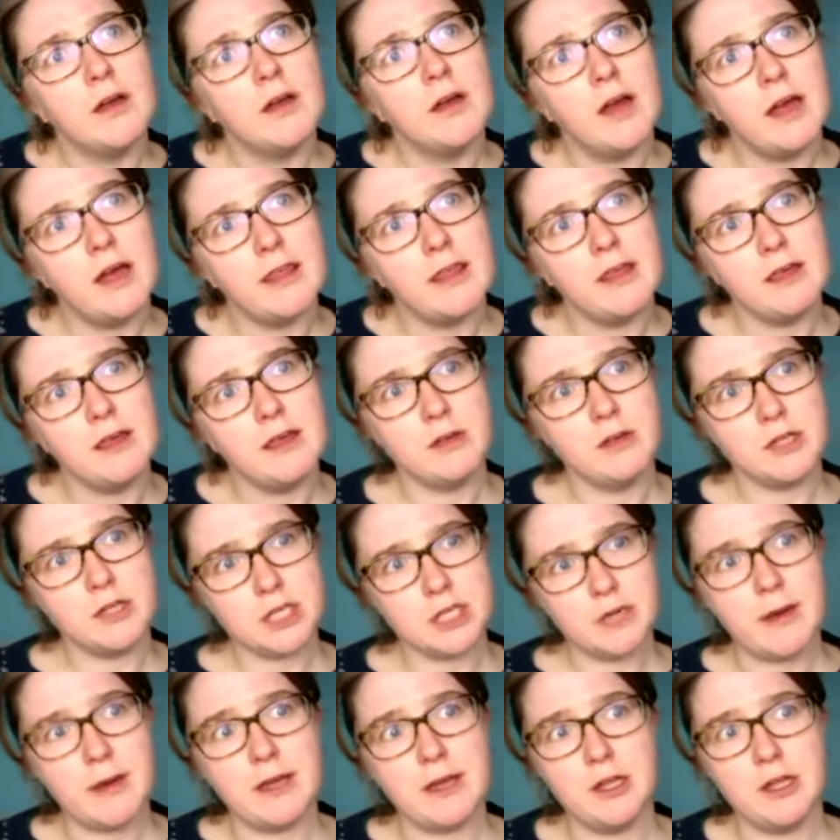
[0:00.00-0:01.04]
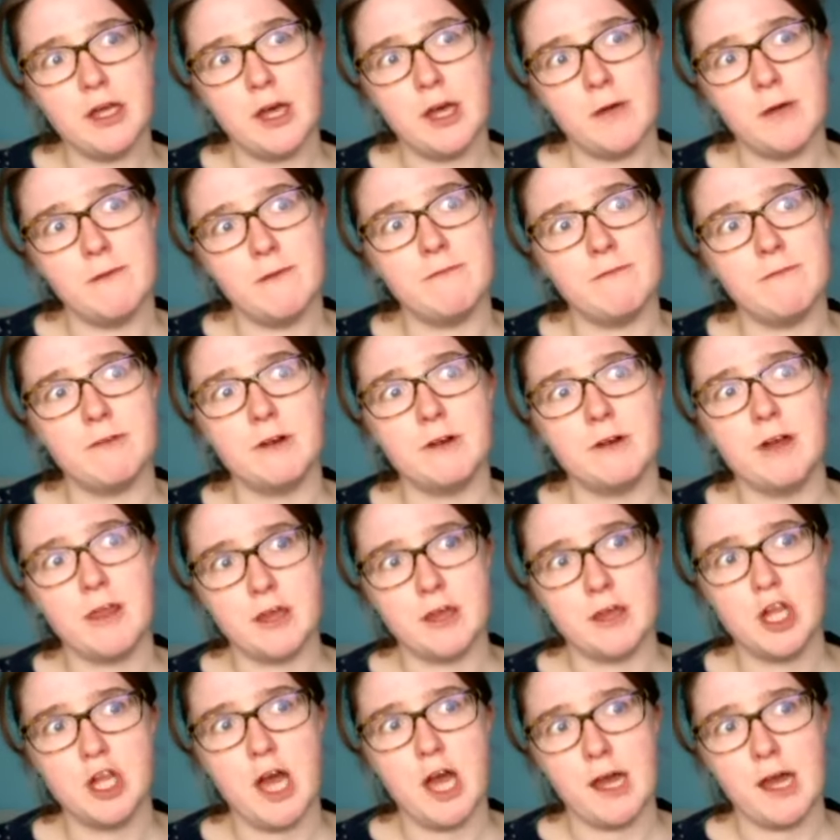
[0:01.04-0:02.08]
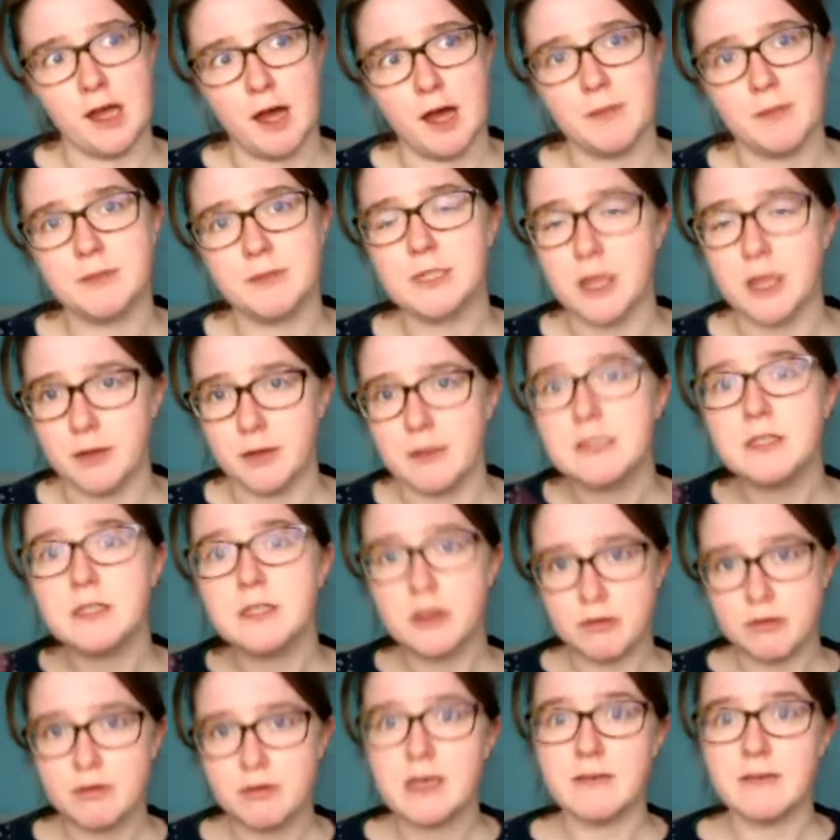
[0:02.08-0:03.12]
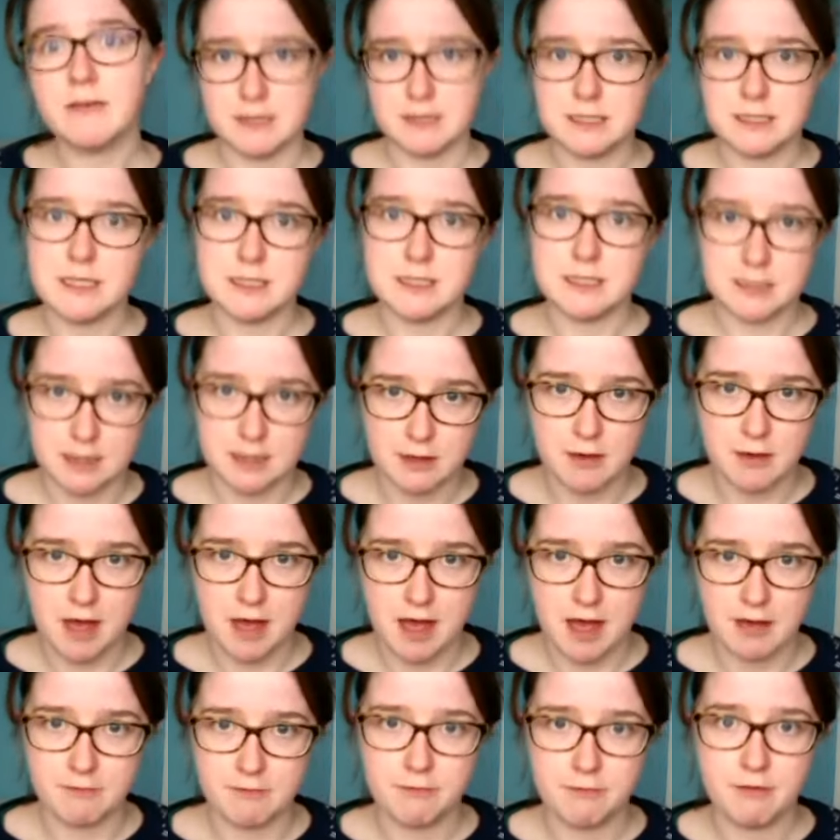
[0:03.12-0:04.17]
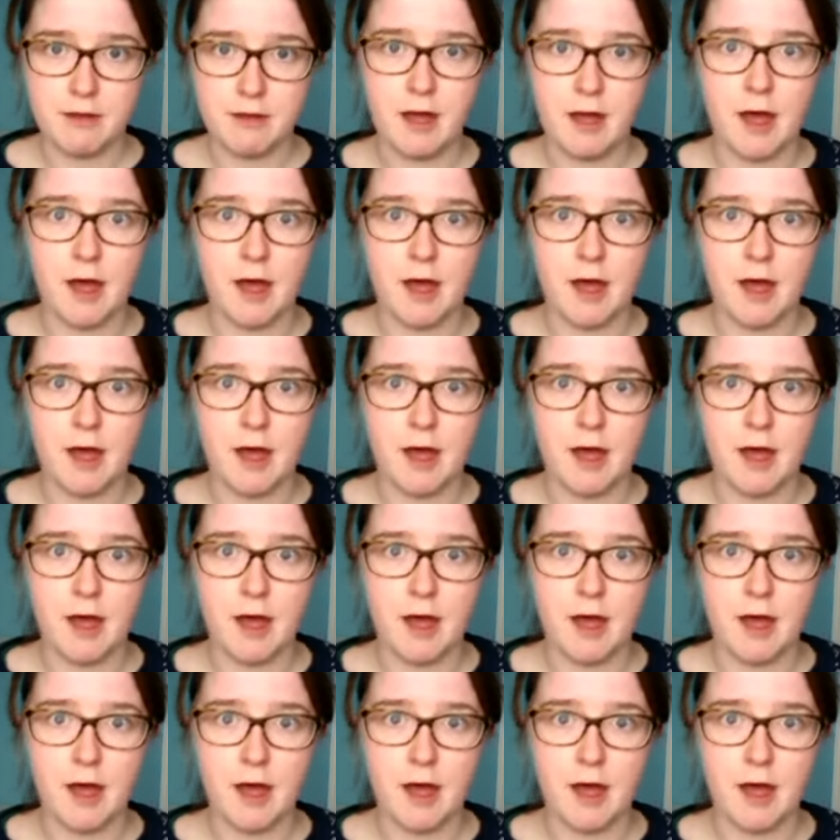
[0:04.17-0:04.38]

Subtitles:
think you do actually go in for another checkup. So it's 3 visits that you have.